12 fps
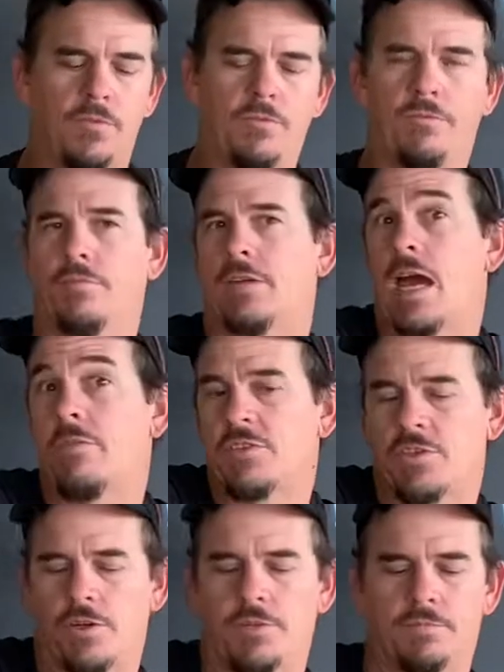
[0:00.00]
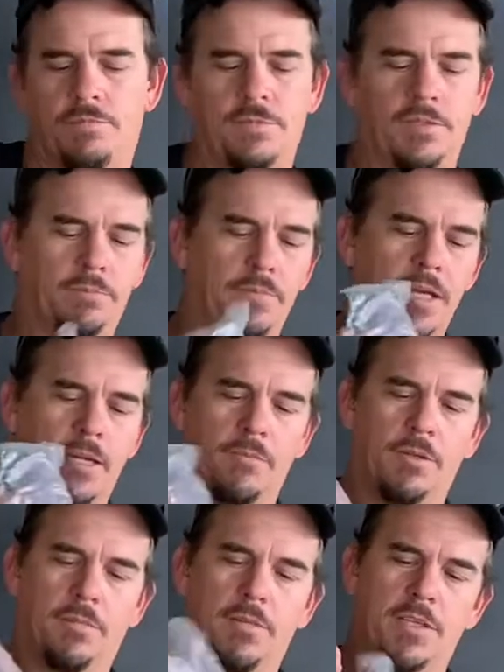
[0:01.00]
covers on it, make it look
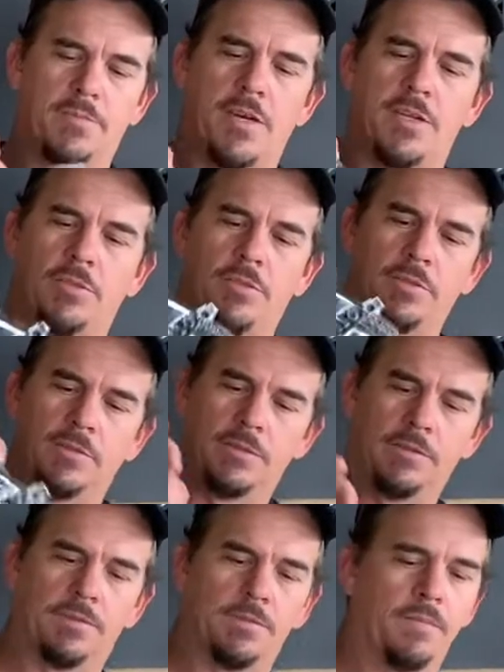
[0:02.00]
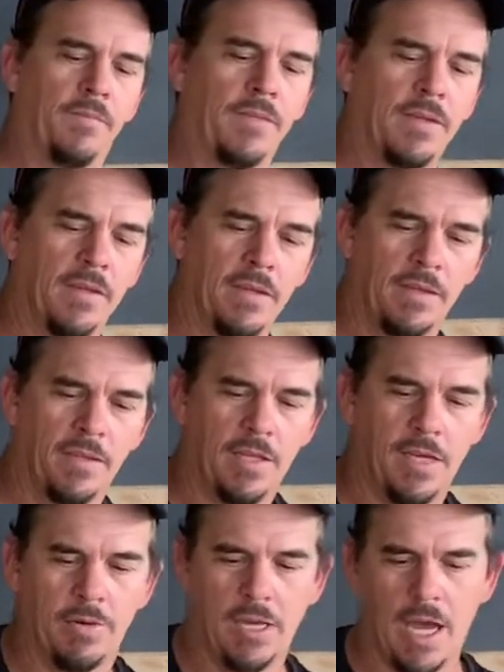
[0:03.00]
a bit special. But there
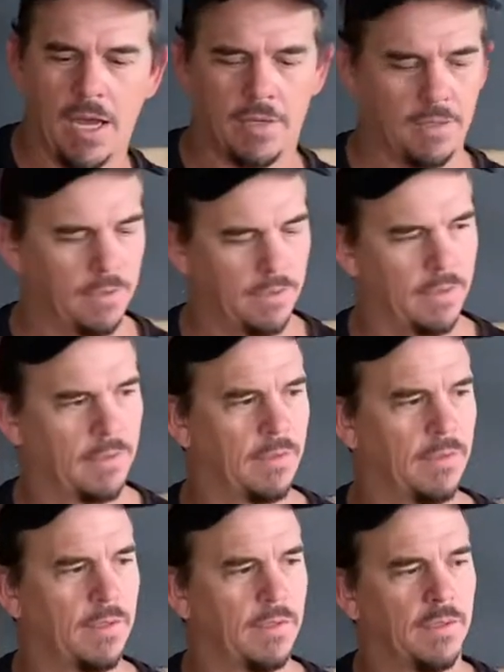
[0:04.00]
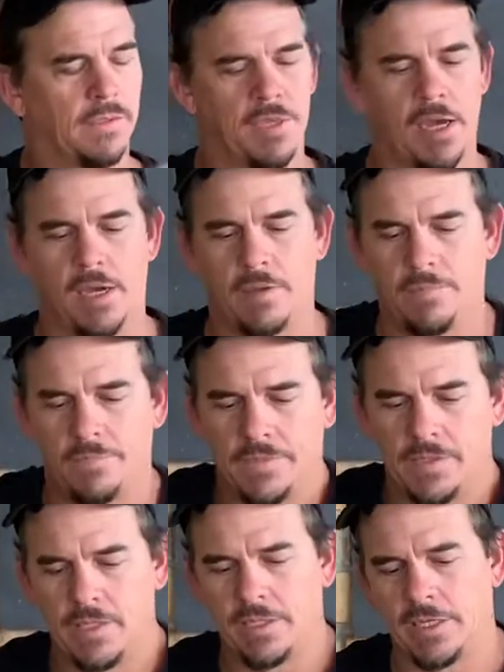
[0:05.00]
we go. So
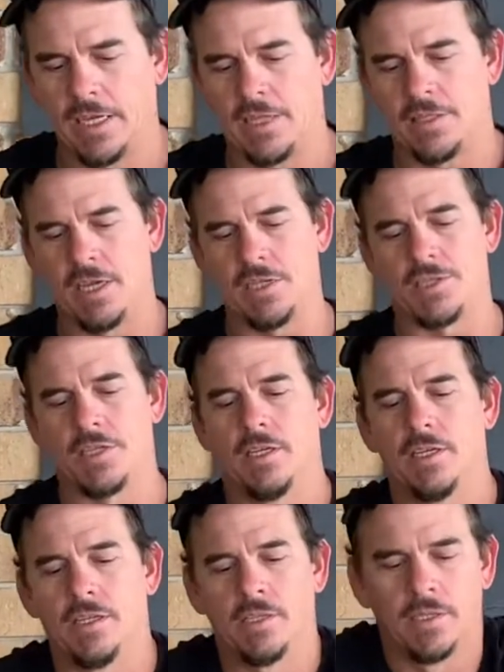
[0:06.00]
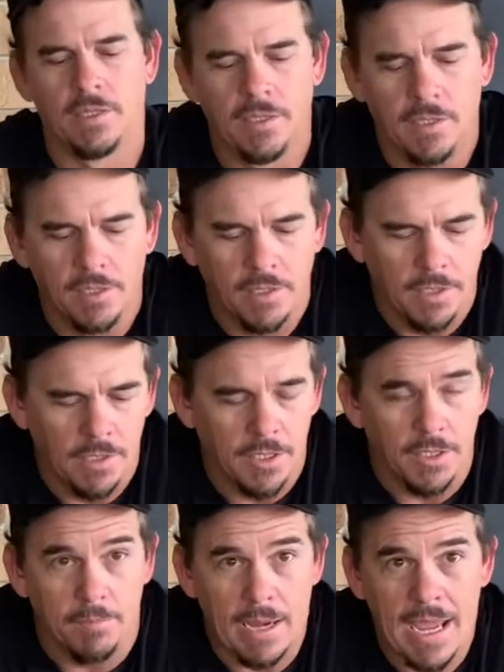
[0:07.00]
you can get this in
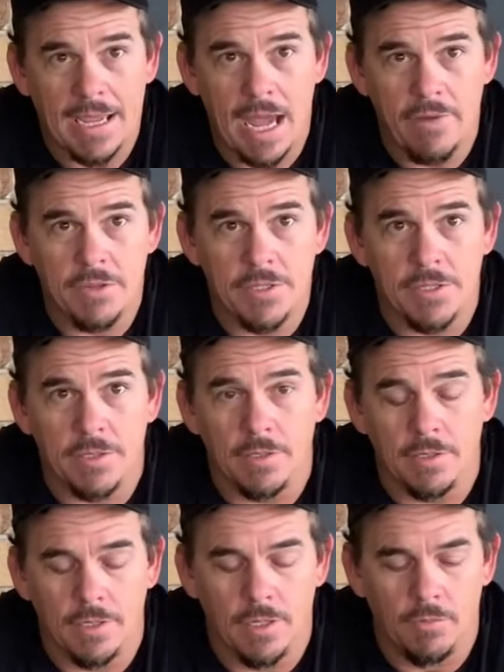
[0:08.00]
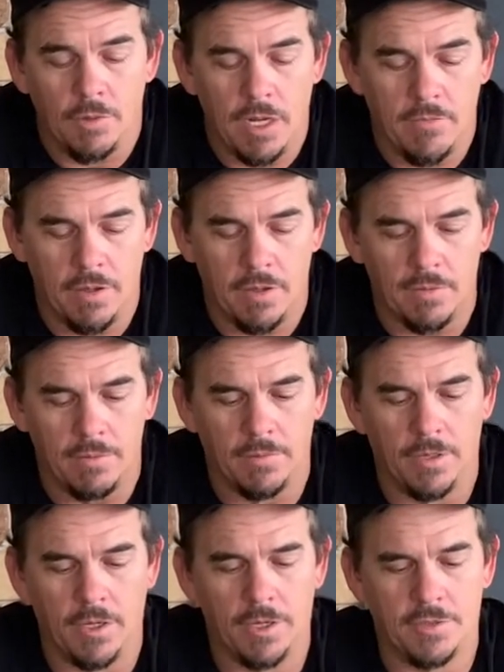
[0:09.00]
the black covers and whatever.
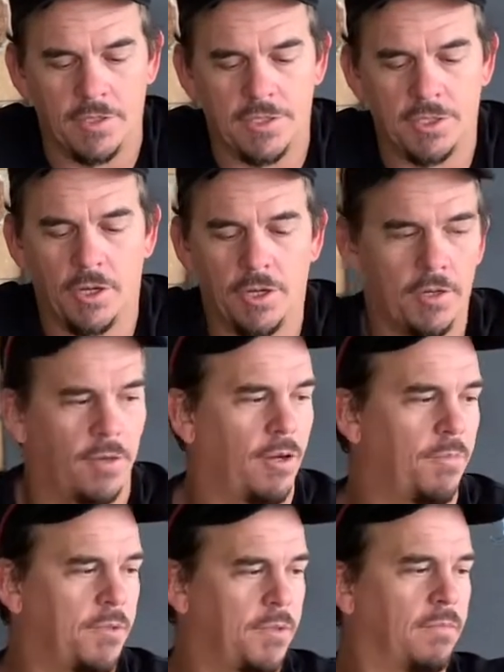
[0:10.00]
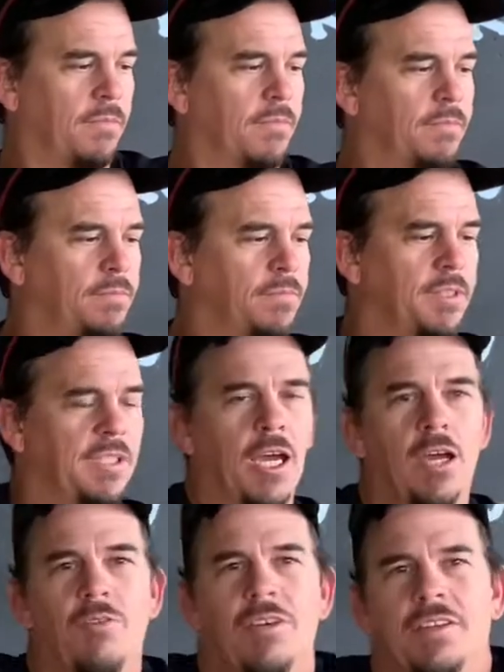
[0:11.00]
I decided to opt to go
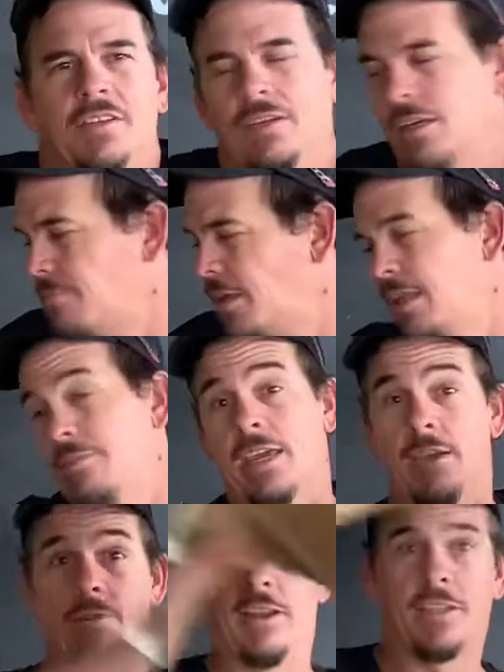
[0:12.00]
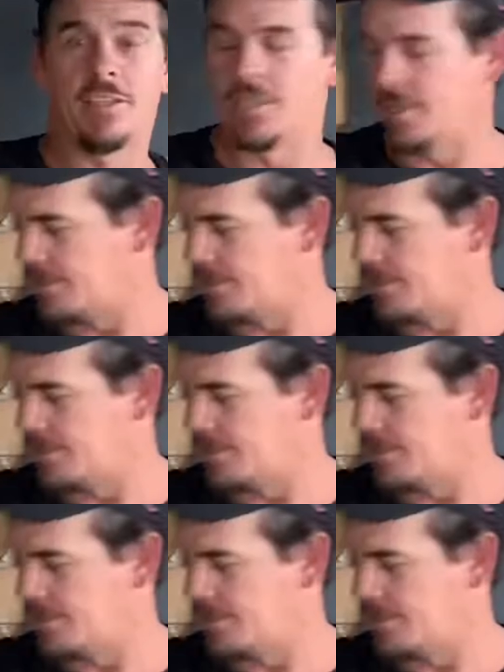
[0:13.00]
with, let me get rid of this thing,